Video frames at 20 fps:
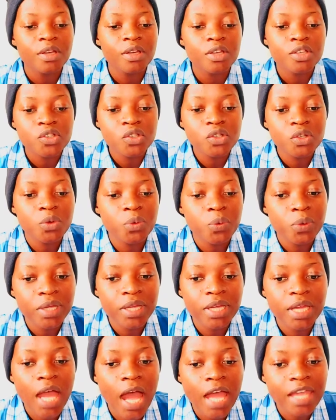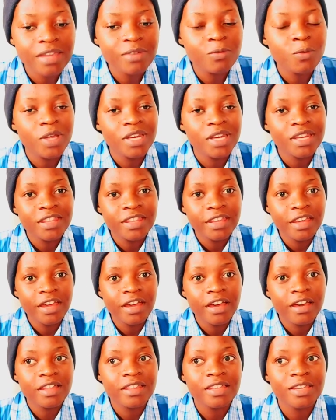So we, I went
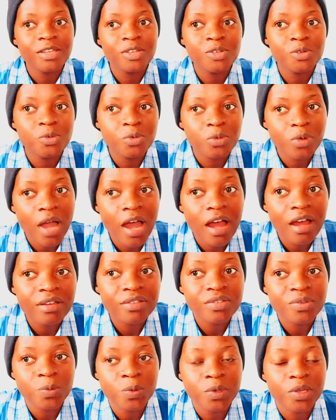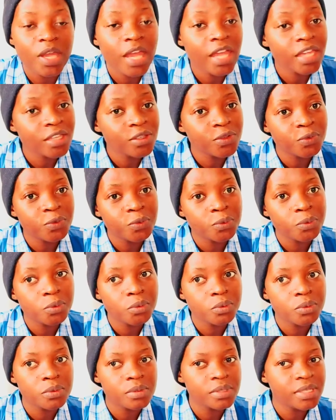there, they took us, we ate food.